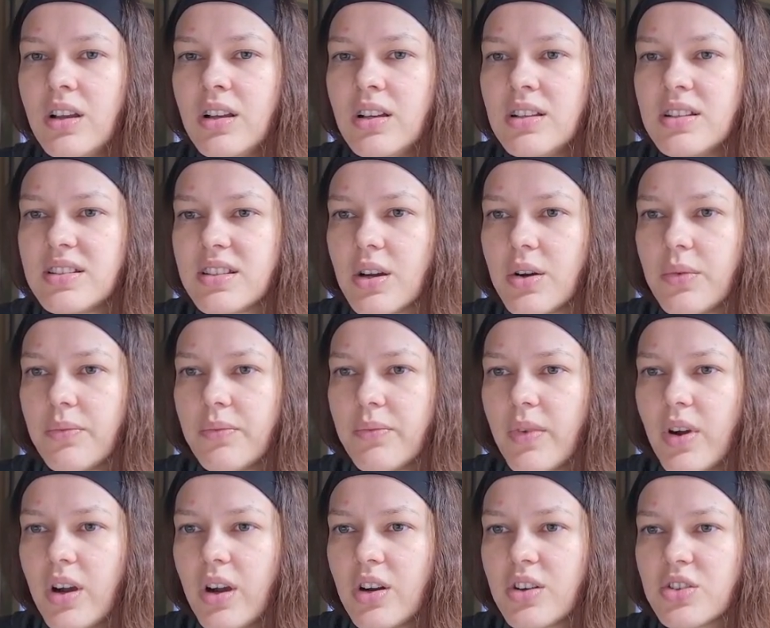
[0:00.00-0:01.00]
So
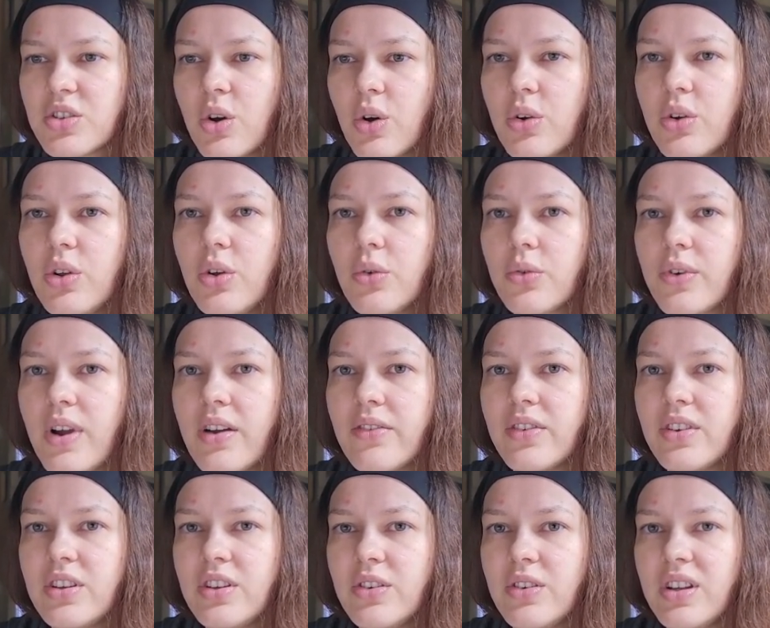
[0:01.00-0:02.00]
our total
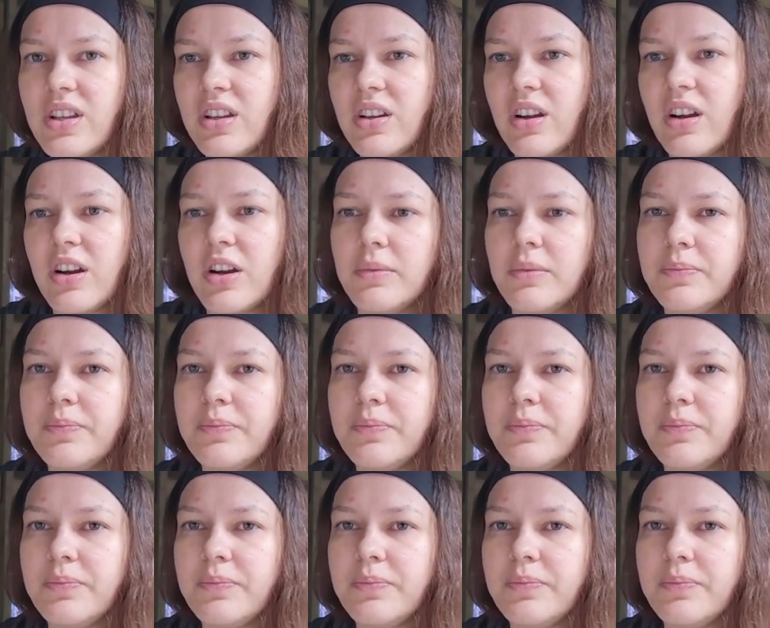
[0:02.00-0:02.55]
revenue here